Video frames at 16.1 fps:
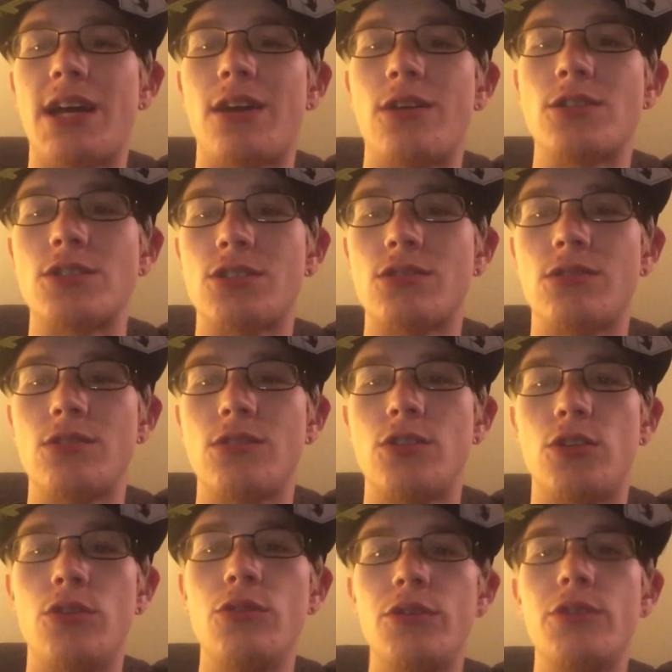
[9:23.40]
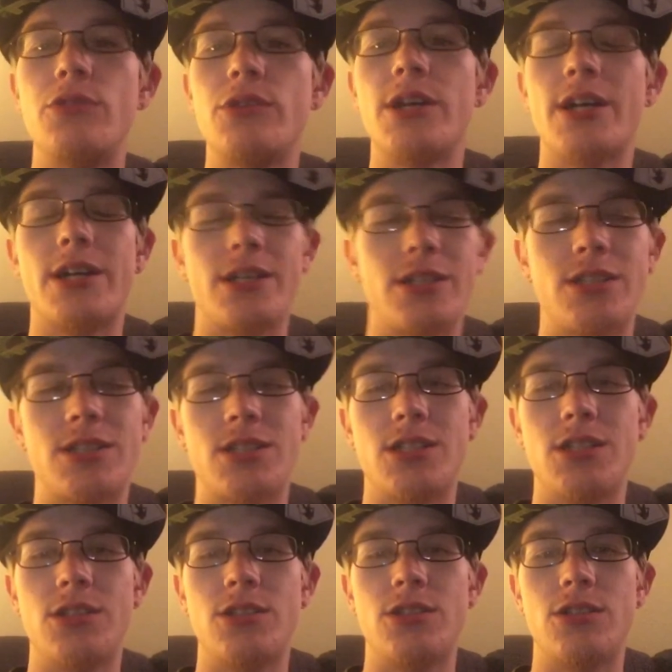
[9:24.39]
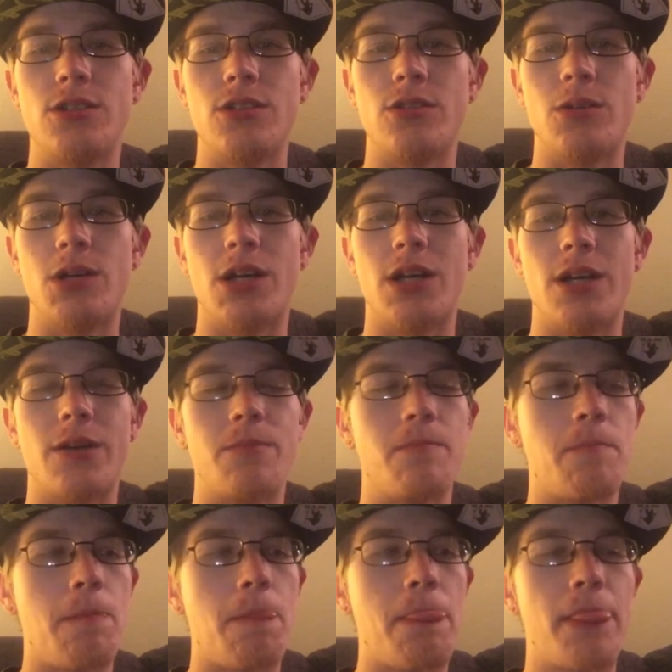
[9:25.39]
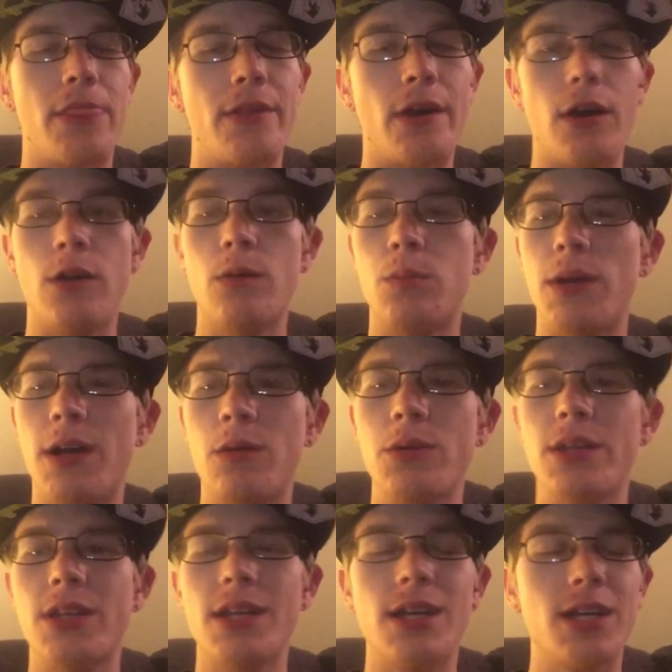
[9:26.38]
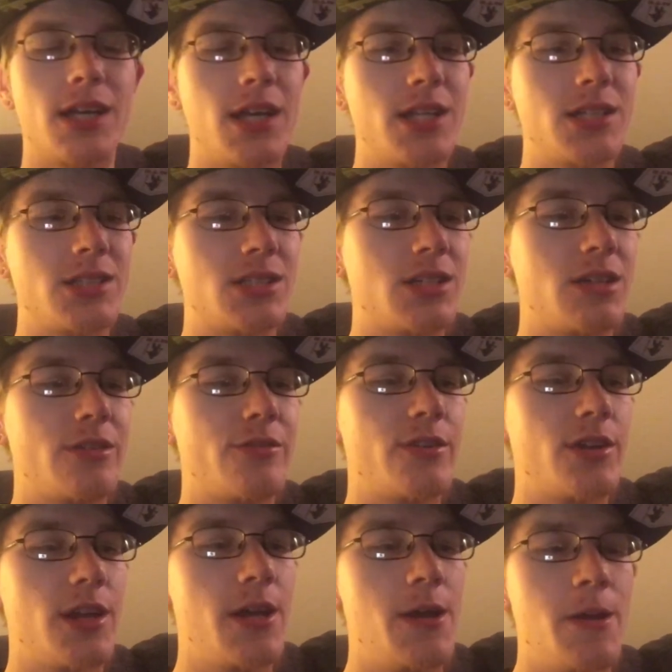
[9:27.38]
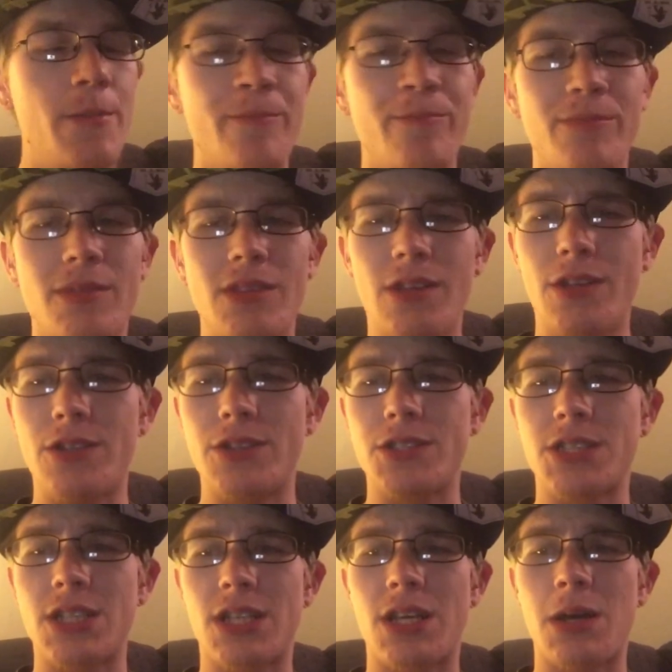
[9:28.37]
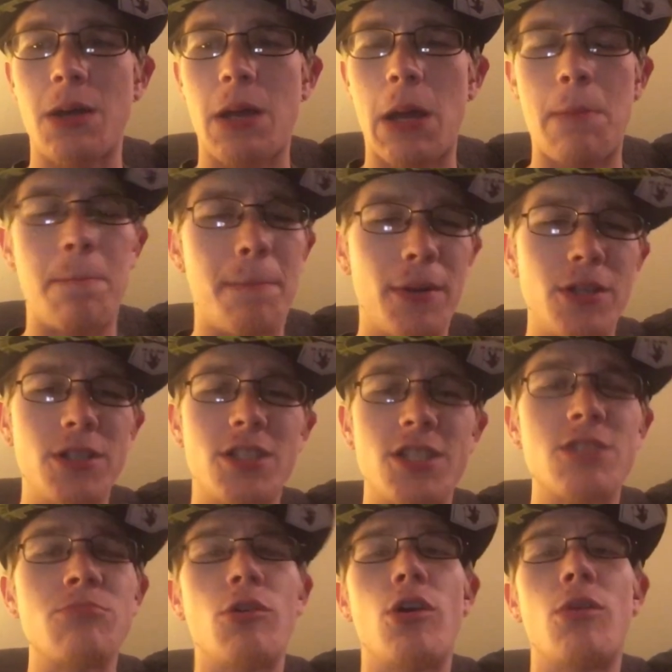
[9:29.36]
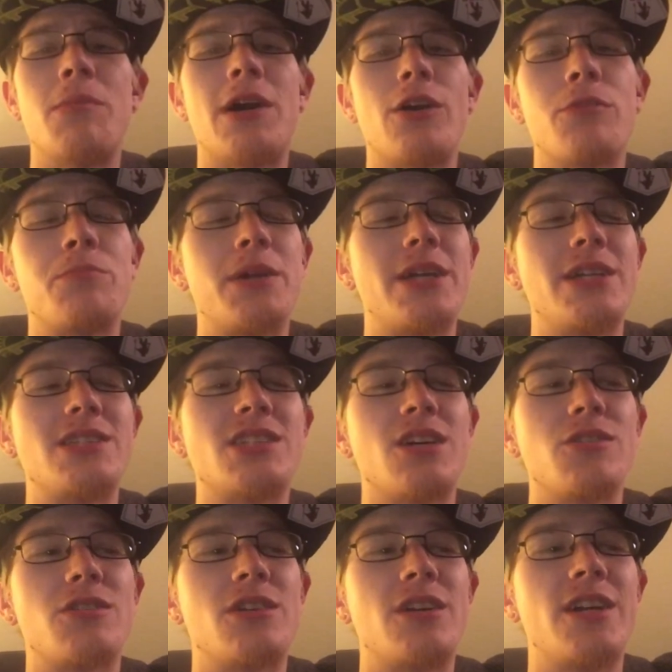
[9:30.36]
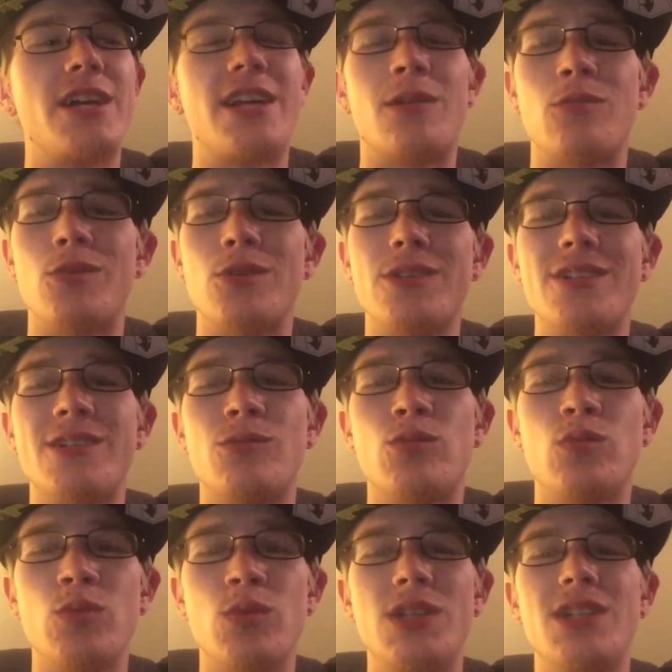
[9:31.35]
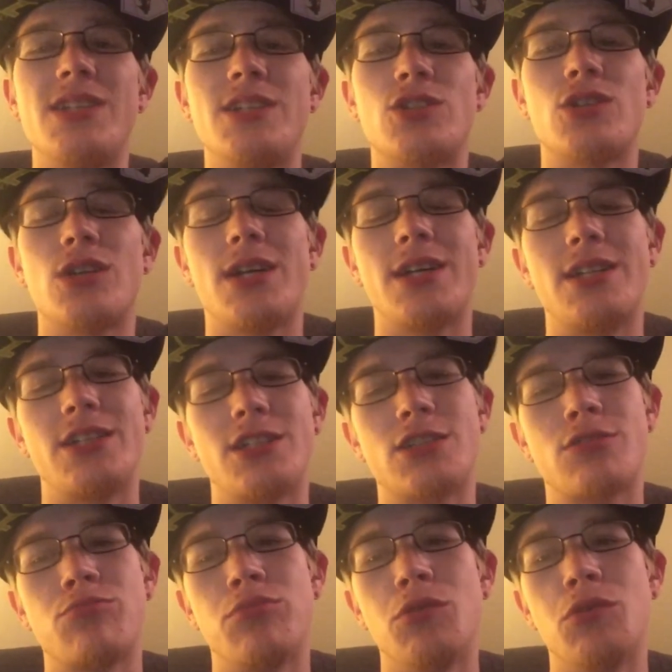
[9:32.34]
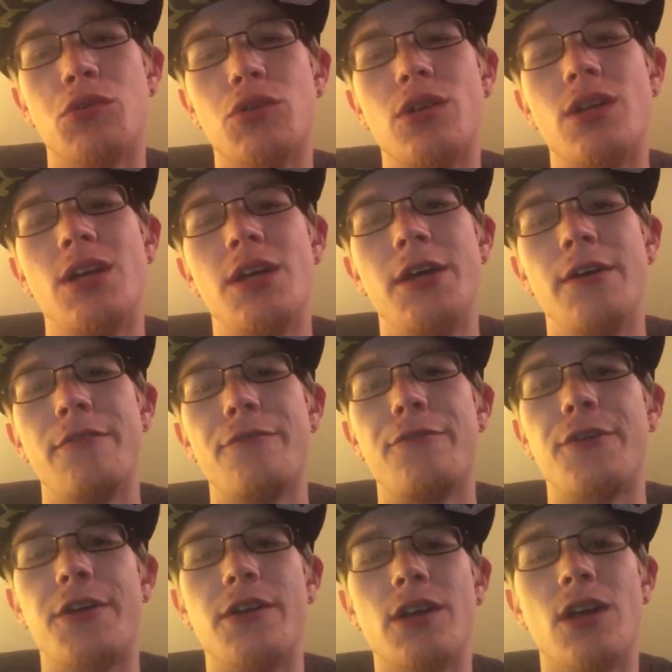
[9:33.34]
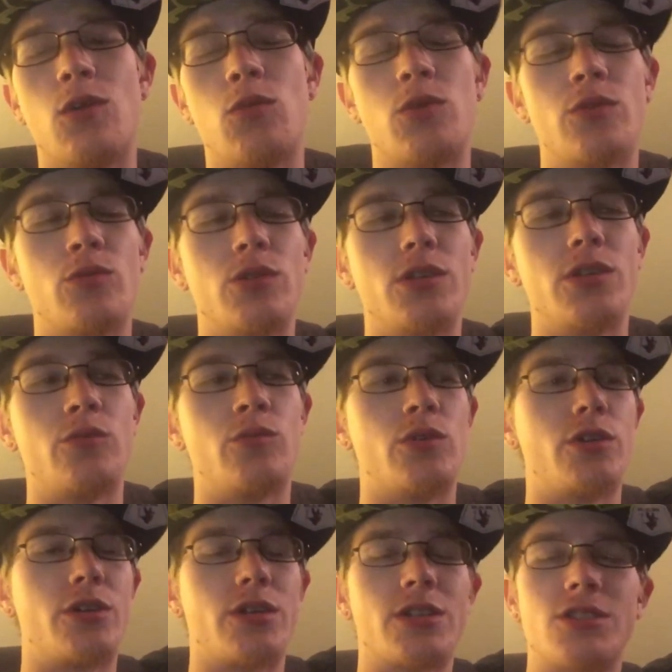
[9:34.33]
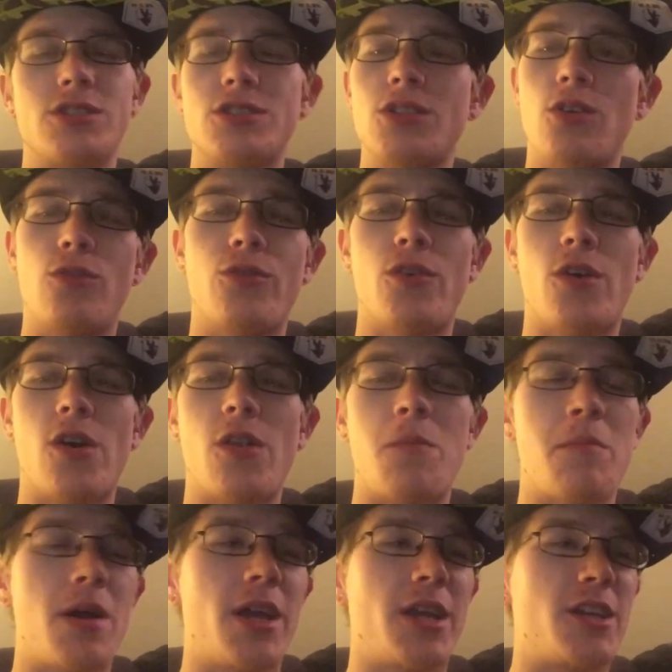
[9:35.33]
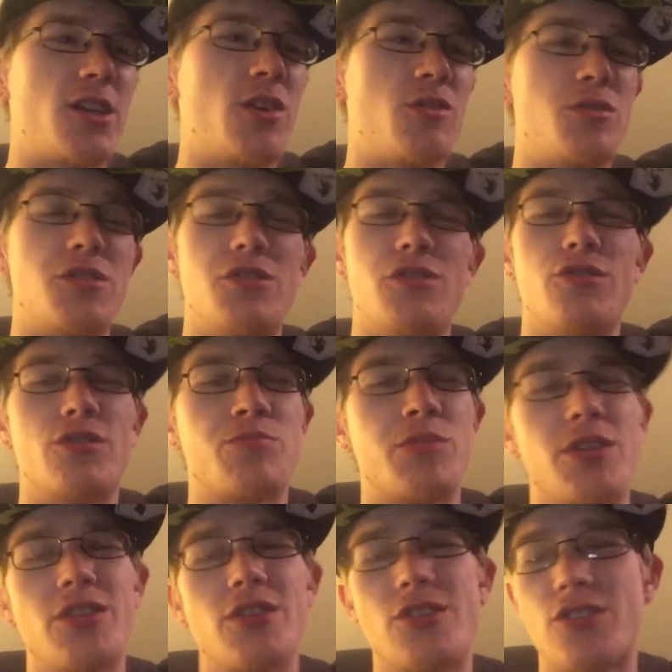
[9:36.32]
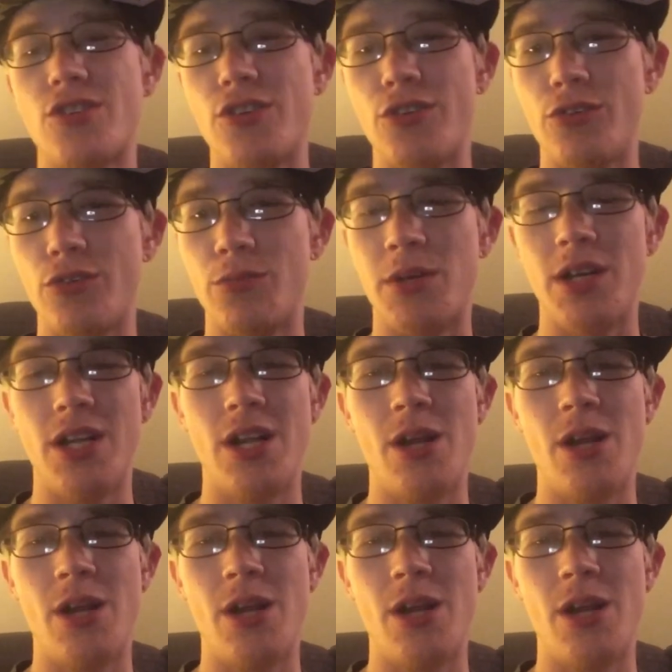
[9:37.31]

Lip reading: out to you guys to help out with that kind of stuff. There's a bunch of smallmouth baits out there, and I'm really trying to explore, figure out what really works. So far, my go-to's been the tube,